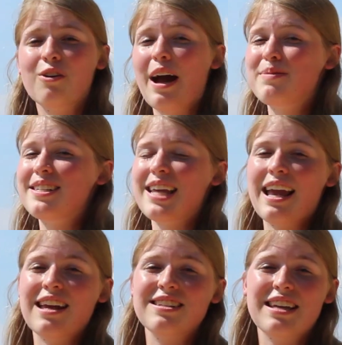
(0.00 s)
grabs his
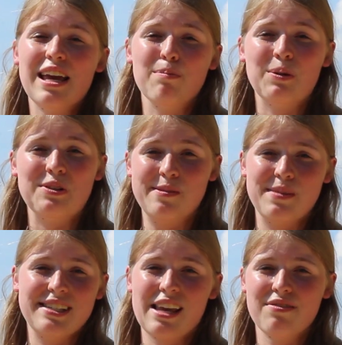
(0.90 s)
hand, and pulls
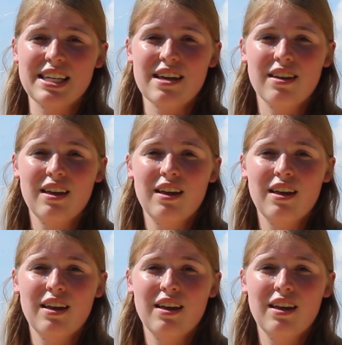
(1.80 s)
him to safety.